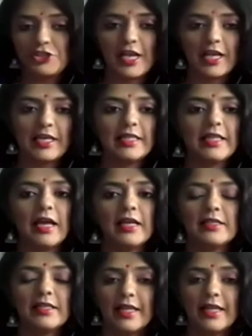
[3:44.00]
I will be
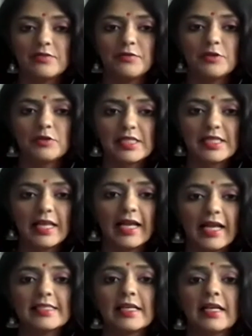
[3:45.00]
sharing that in the next
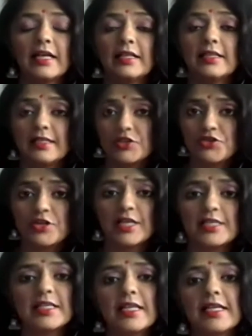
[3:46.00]
few slides.
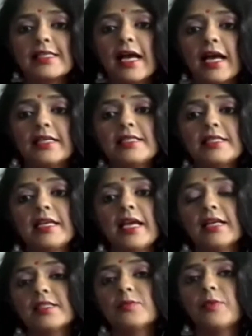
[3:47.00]
Then stress and
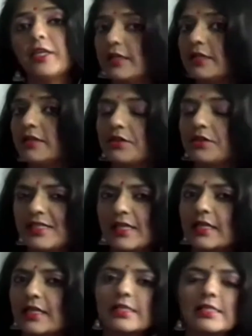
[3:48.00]
anxiety has been an
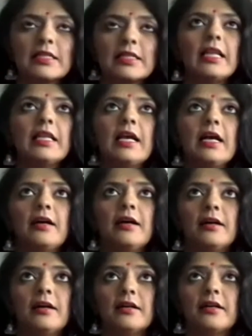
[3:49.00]
increasing concern.
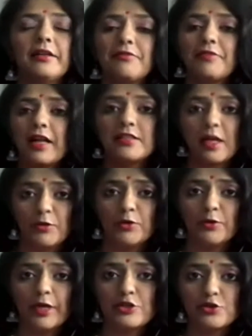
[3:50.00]
And in
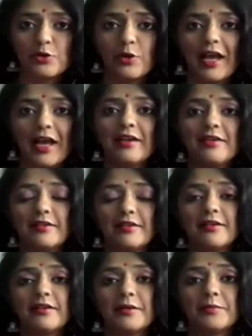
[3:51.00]
fact, WHO
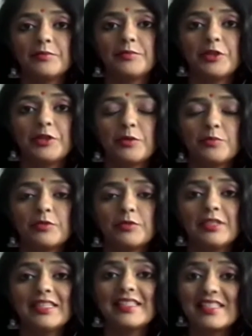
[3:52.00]
had
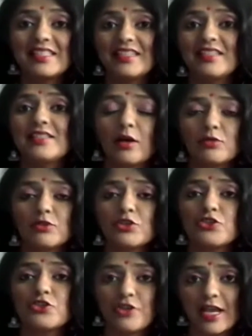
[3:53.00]
listed
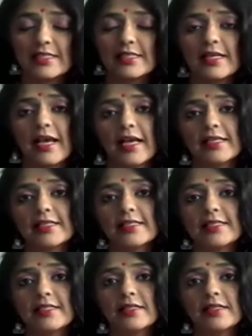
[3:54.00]
down stress
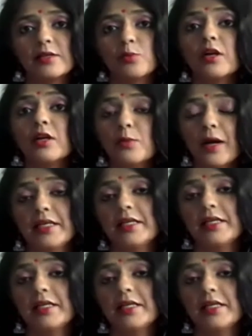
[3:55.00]
as a worldwide